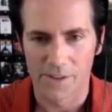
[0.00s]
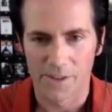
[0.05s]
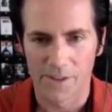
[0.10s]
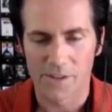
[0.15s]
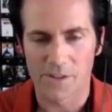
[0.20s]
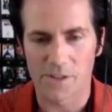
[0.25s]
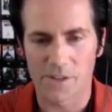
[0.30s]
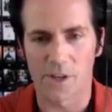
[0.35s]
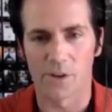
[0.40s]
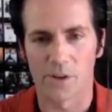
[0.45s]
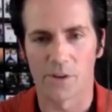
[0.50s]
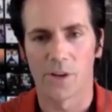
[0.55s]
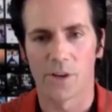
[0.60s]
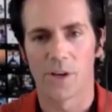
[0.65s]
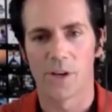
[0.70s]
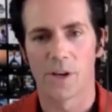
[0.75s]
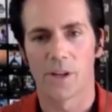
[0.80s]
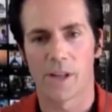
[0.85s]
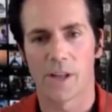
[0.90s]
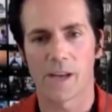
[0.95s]

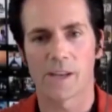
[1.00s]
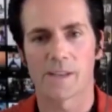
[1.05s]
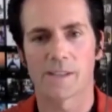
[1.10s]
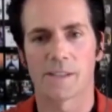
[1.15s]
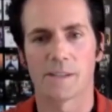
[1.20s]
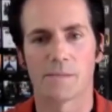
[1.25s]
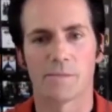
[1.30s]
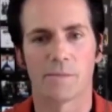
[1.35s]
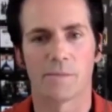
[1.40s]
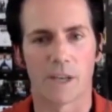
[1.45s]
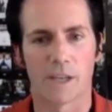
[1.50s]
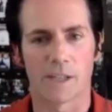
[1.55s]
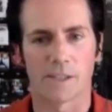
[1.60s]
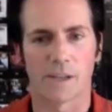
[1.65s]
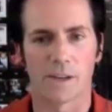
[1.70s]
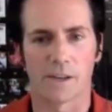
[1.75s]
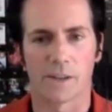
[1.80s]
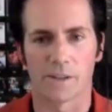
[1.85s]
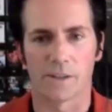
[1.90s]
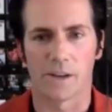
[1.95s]
So that is something I
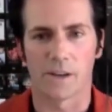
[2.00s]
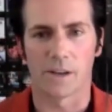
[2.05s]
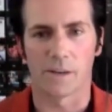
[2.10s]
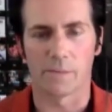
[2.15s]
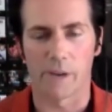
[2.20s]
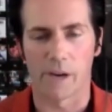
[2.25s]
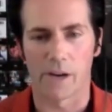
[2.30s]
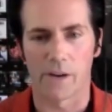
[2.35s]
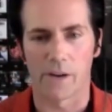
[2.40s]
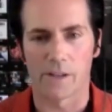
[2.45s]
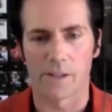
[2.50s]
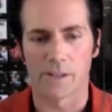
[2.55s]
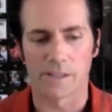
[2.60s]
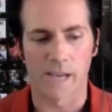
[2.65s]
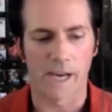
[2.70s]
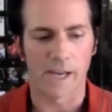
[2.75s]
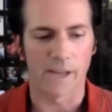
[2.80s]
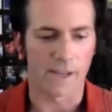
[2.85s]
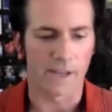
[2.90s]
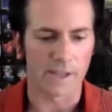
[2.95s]
talk a lot about, is
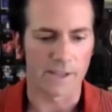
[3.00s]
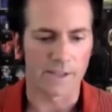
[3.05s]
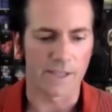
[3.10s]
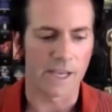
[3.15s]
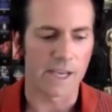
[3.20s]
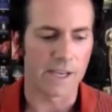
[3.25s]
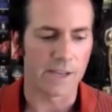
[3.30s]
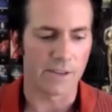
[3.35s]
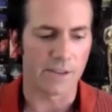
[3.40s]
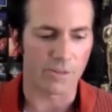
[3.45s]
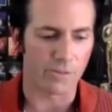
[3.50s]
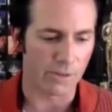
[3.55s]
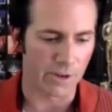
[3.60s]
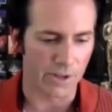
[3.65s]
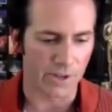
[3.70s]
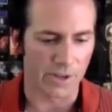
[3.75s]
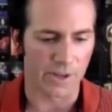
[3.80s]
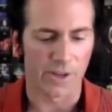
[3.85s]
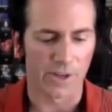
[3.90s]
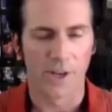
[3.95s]
that the contained
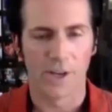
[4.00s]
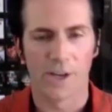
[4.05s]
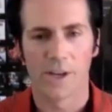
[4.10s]
thriller.